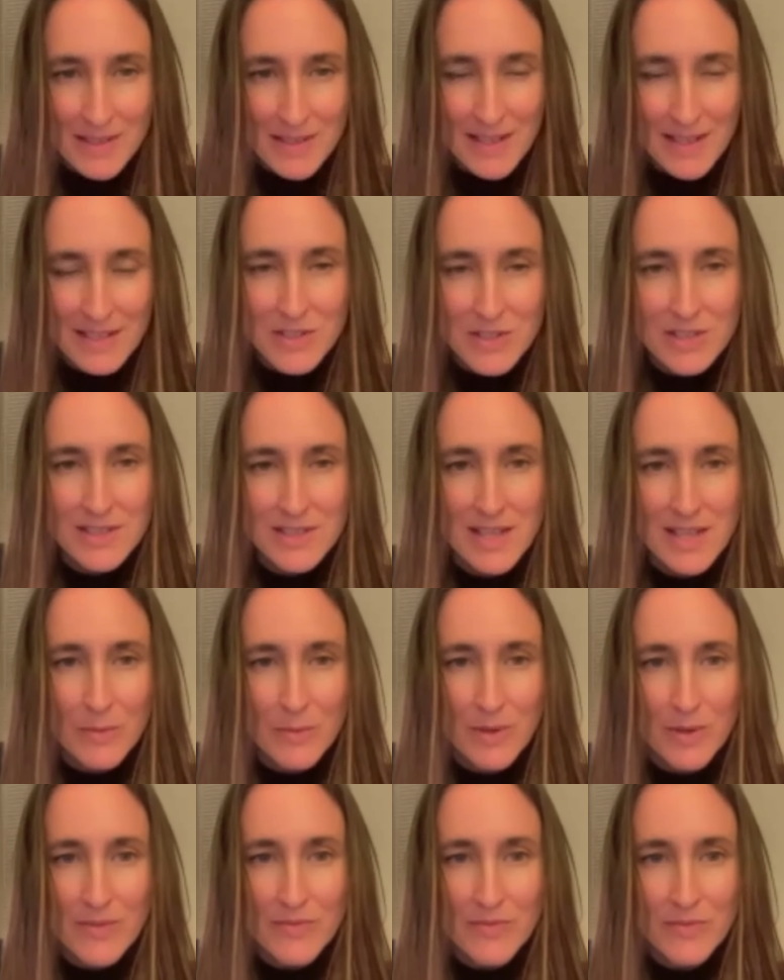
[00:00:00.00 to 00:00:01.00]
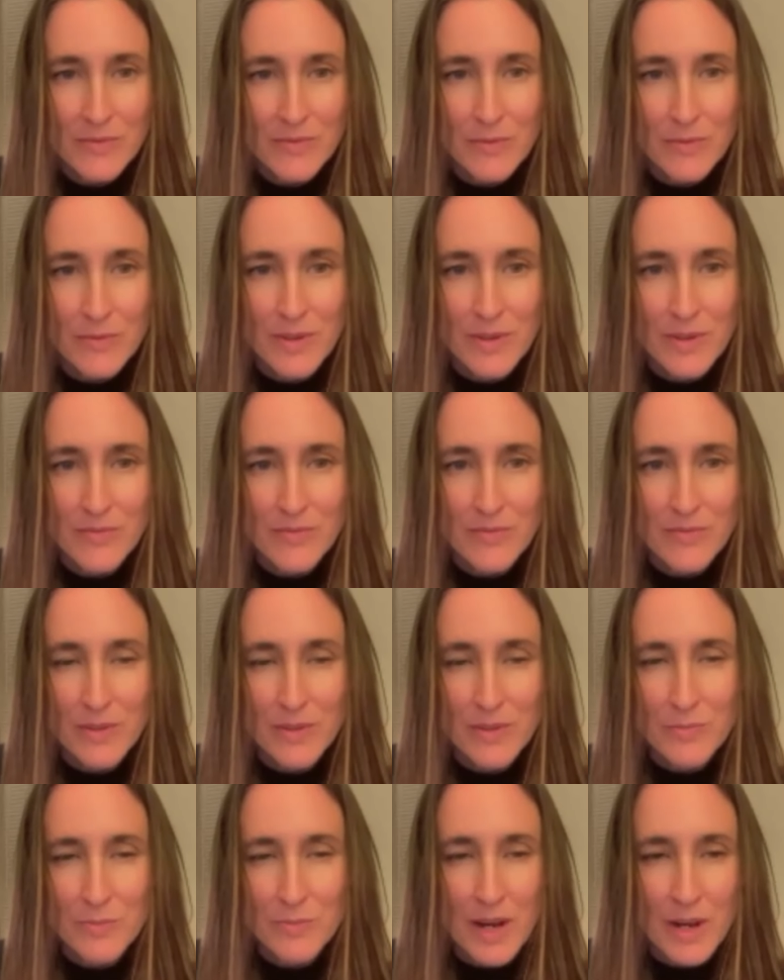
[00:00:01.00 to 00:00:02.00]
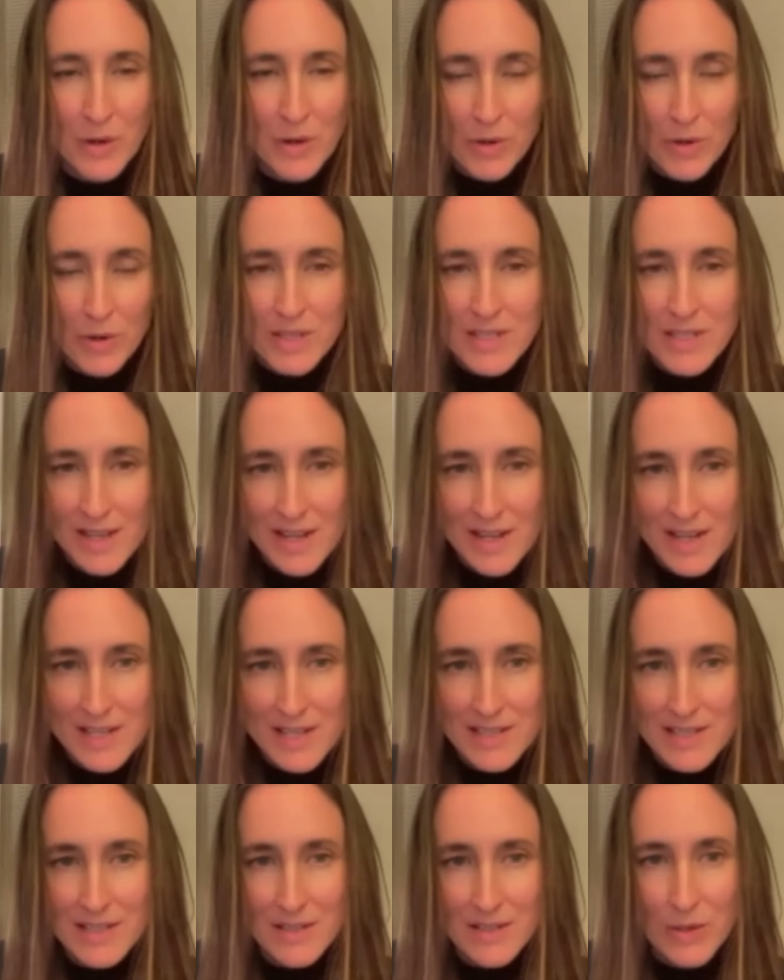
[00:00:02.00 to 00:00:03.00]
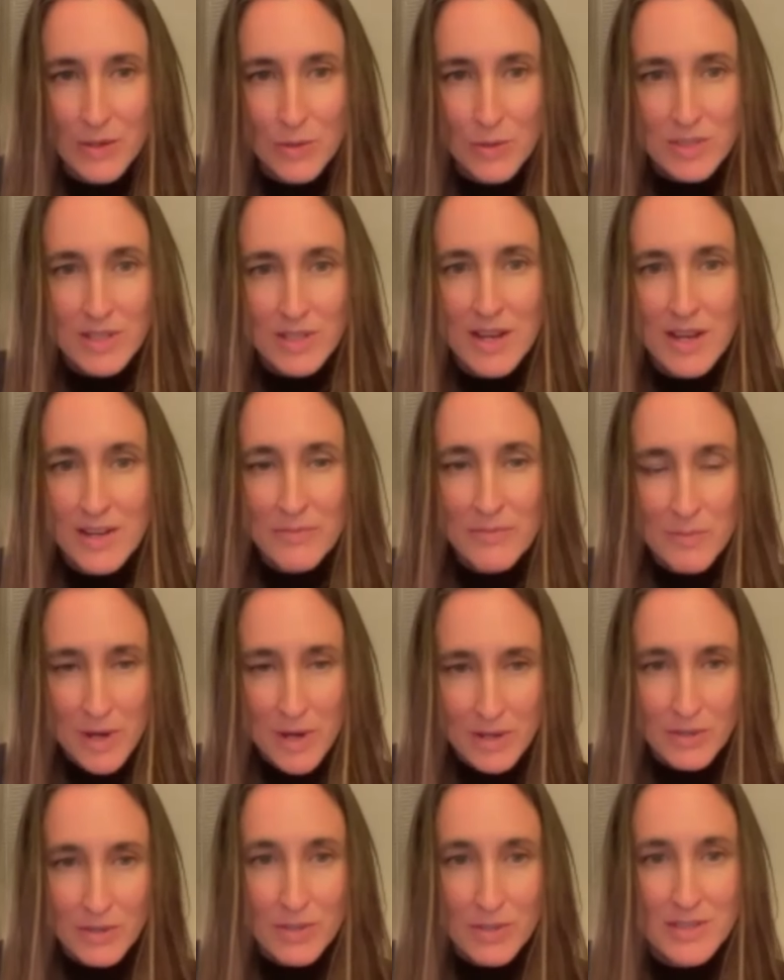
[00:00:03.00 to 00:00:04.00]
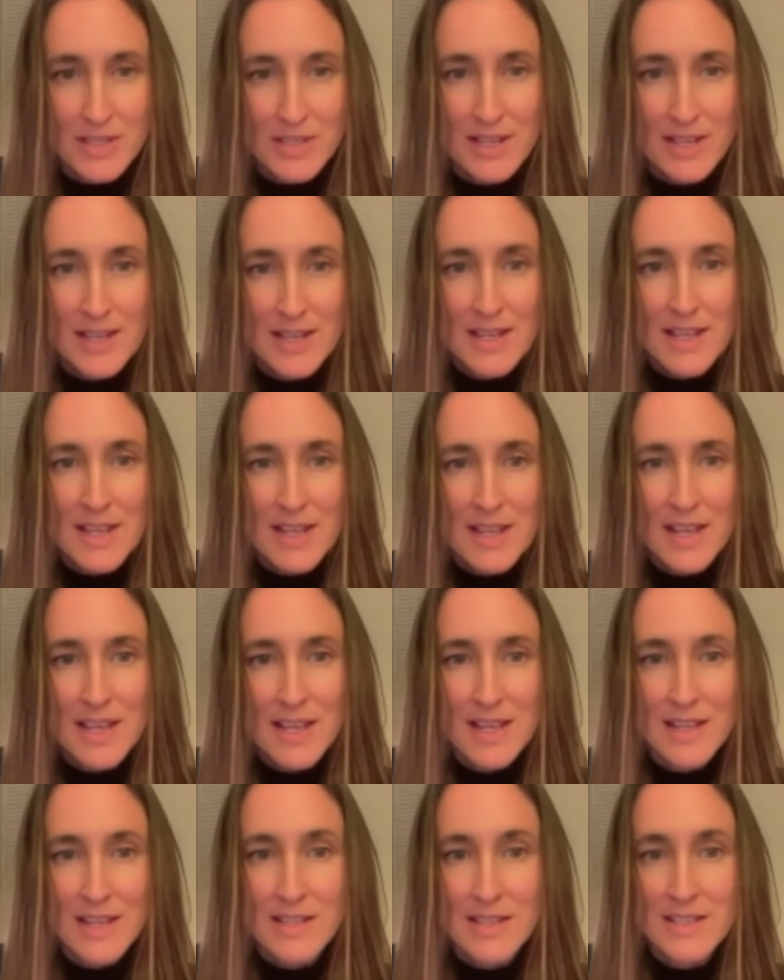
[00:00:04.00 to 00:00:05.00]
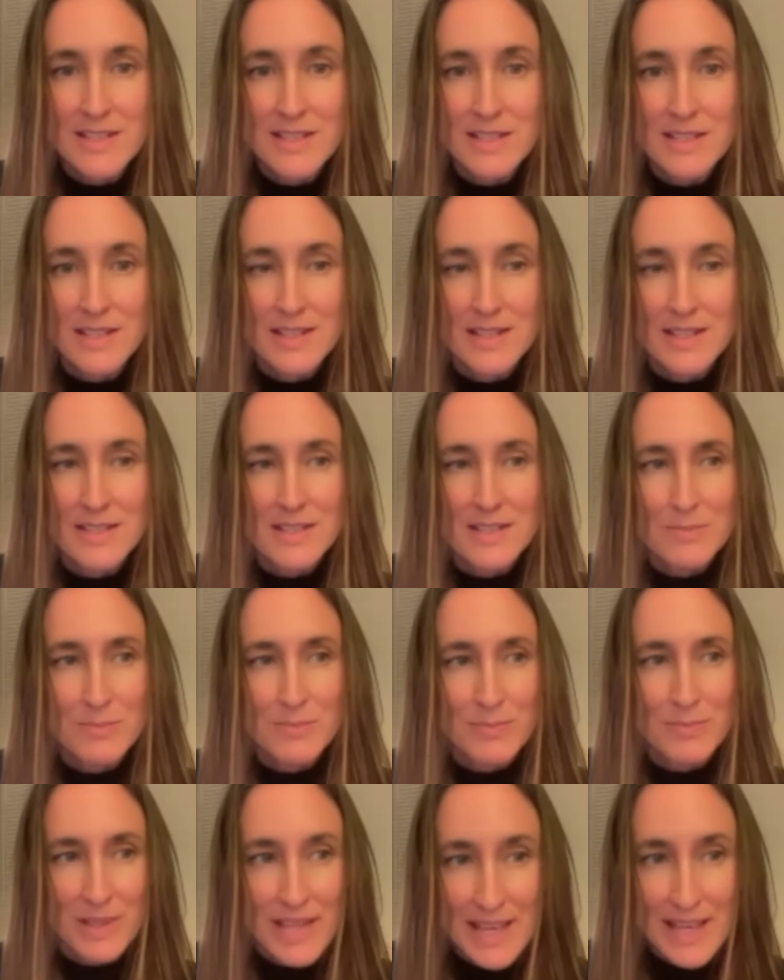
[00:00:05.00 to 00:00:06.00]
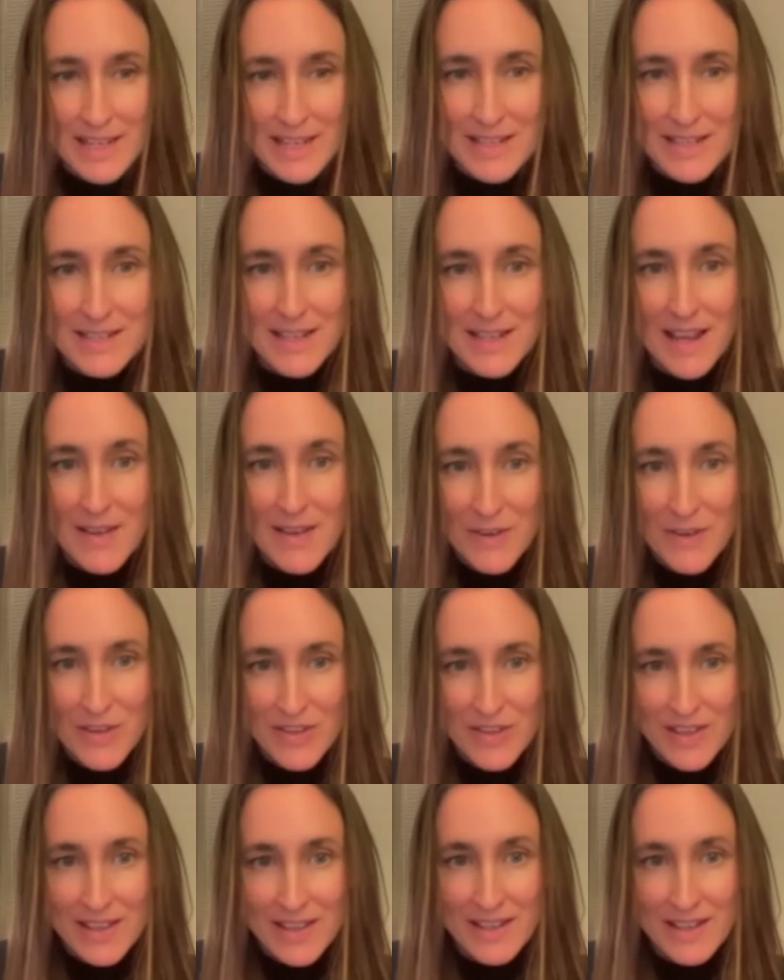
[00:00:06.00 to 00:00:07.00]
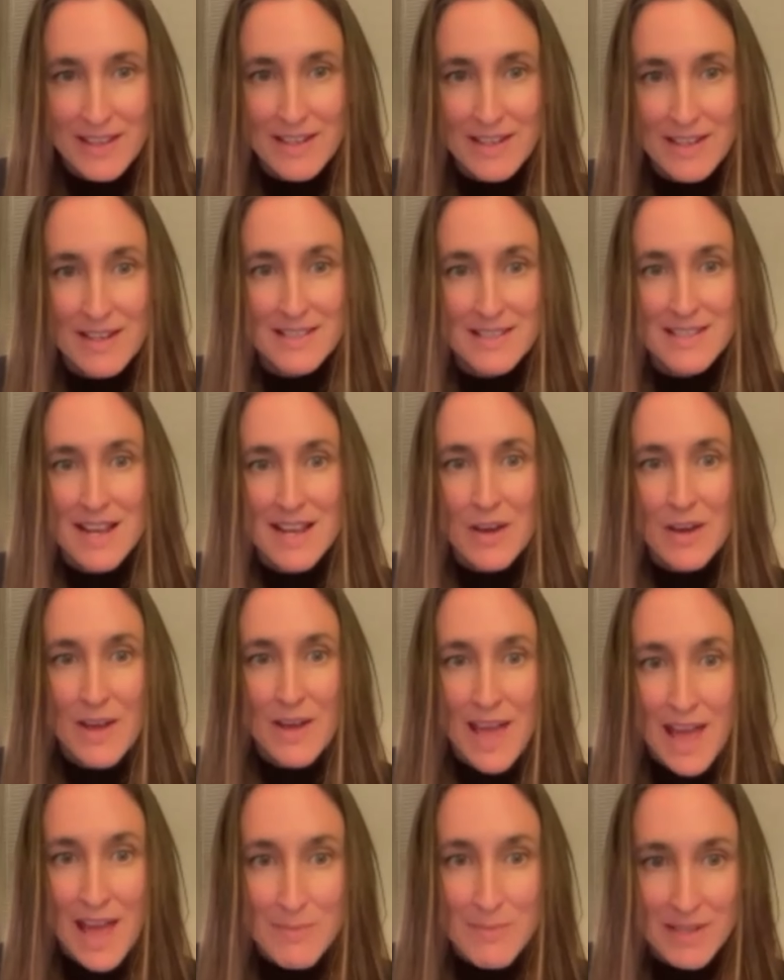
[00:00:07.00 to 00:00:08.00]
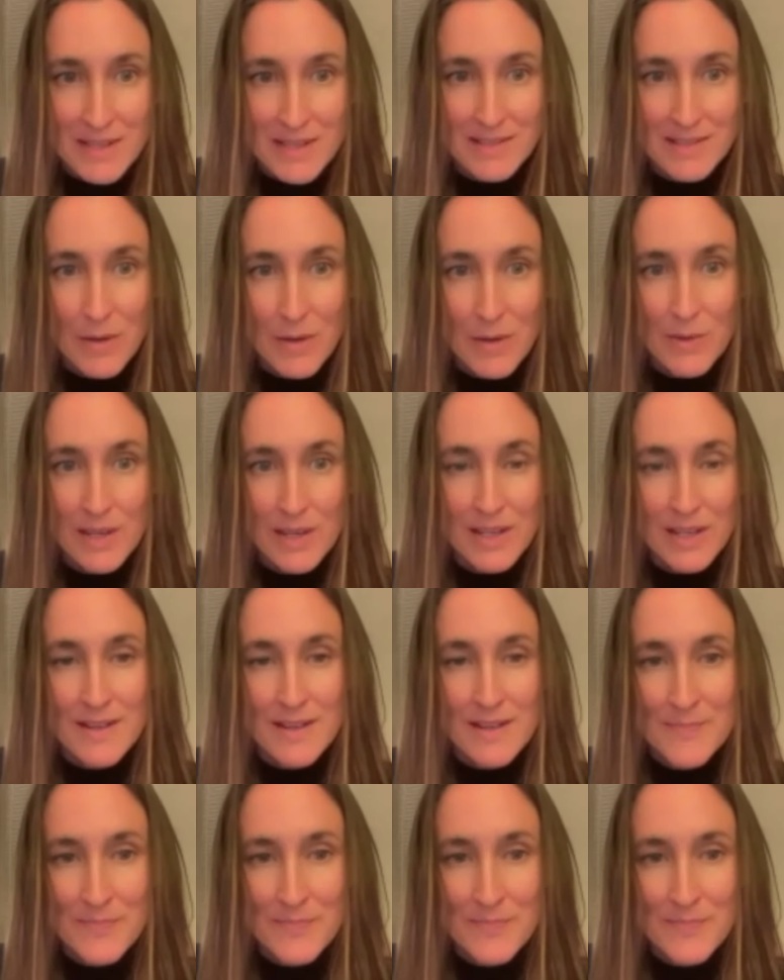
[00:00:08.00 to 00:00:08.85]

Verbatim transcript: That's just that we've we've we've prioritized those kind of models, and it's it's bled into everything, and it's now a habit that we